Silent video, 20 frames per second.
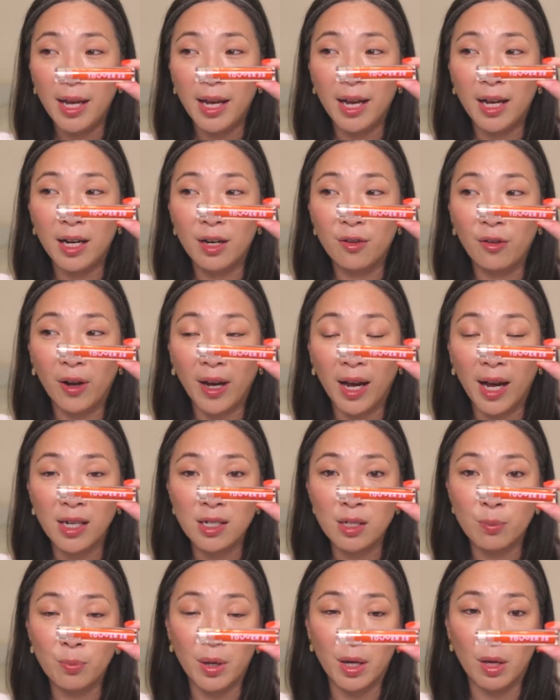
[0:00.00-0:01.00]
and if I had
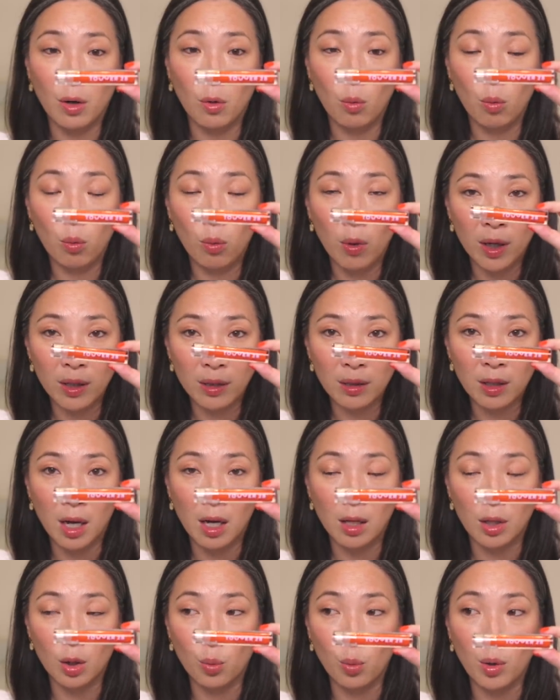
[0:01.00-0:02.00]
to pick one
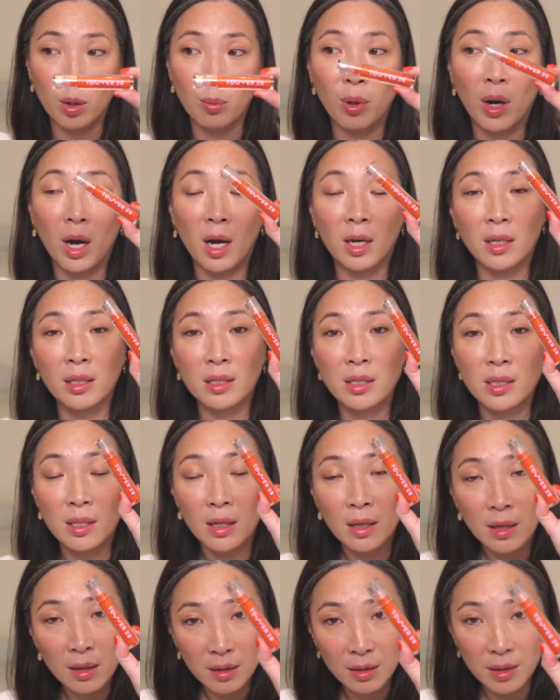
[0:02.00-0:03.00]
color, one product,
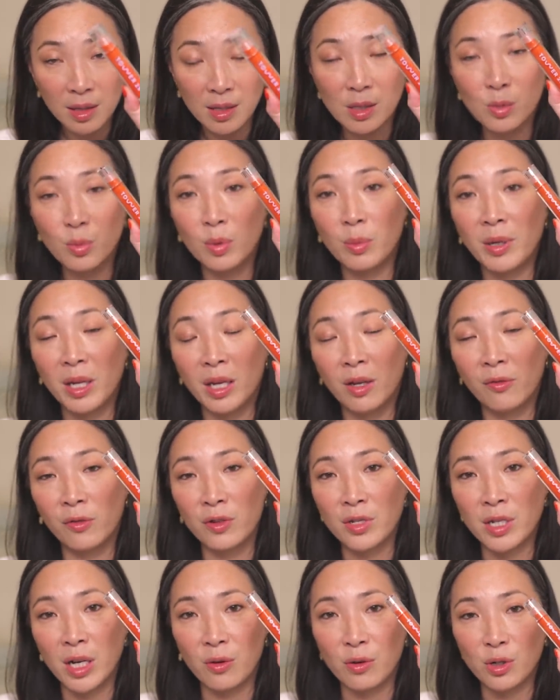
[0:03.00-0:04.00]
this would be it for
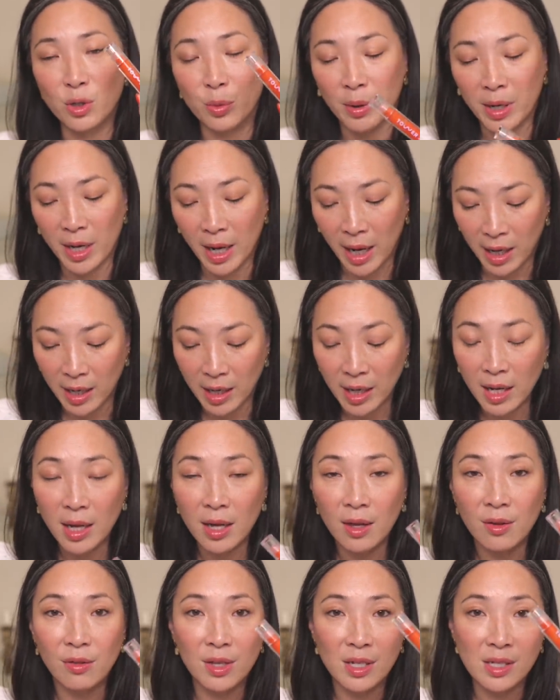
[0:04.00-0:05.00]
Tower twenty-eight.
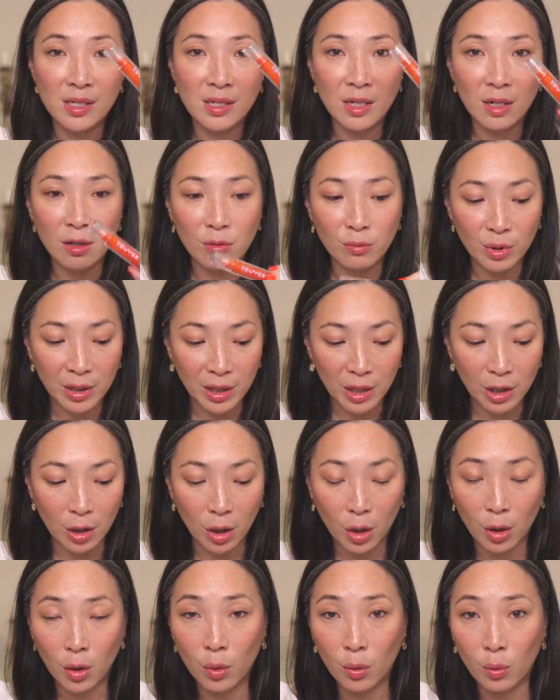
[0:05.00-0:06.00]
This didn't really
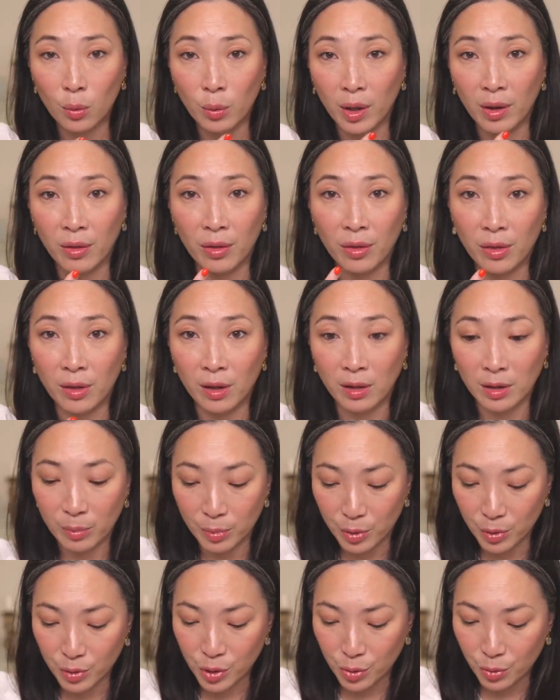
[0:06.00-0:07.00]
go with the La
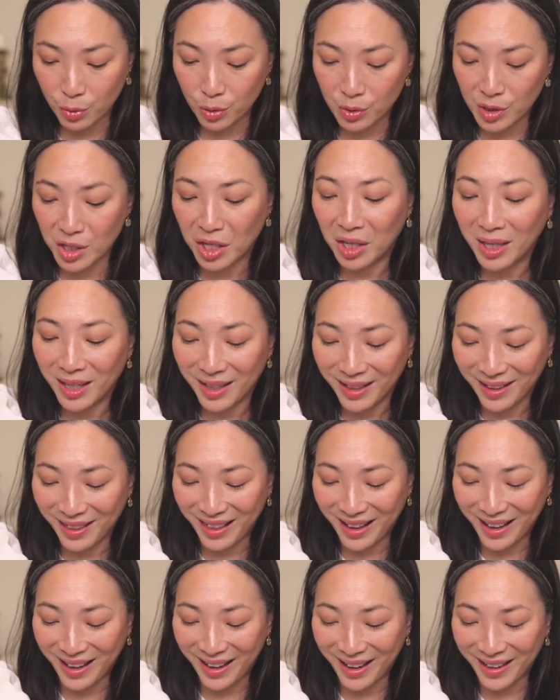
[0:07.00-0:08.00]
Bouche Rouge
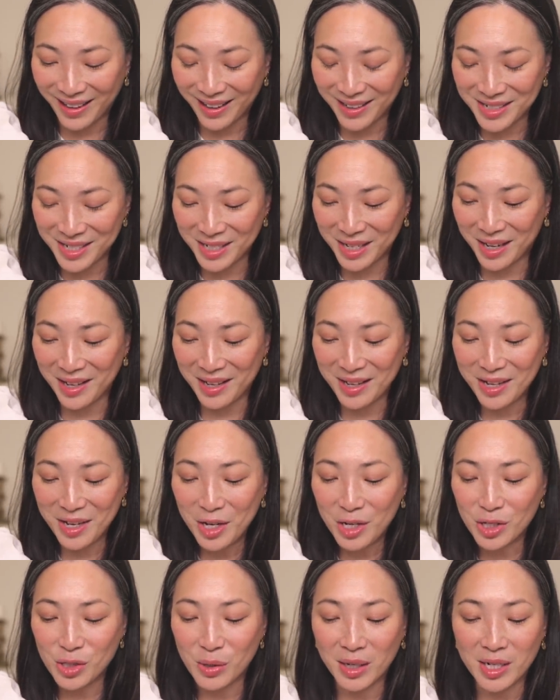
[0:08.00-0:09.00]
that I had on today,
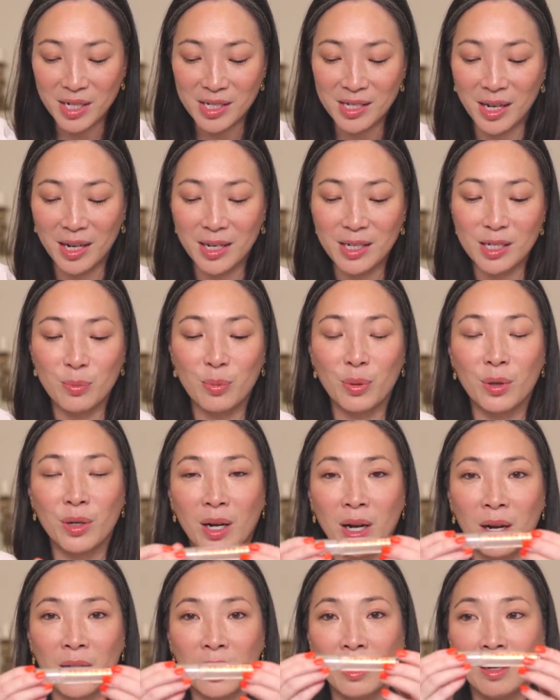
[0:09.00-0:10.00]
so I decided to
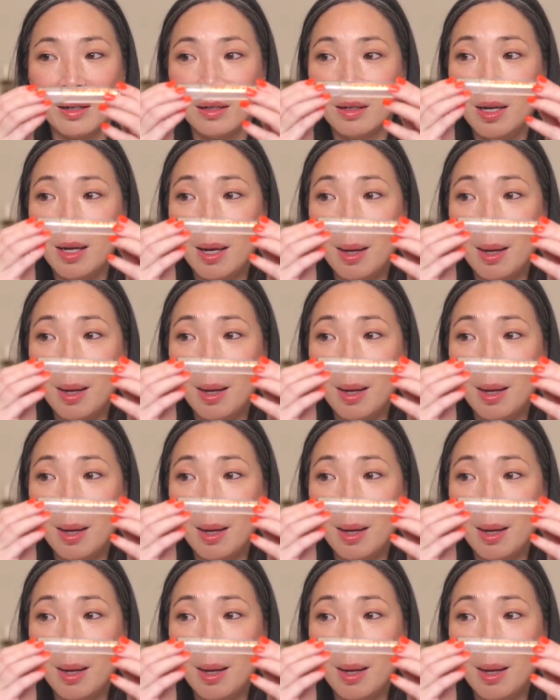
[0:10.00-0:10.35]
put on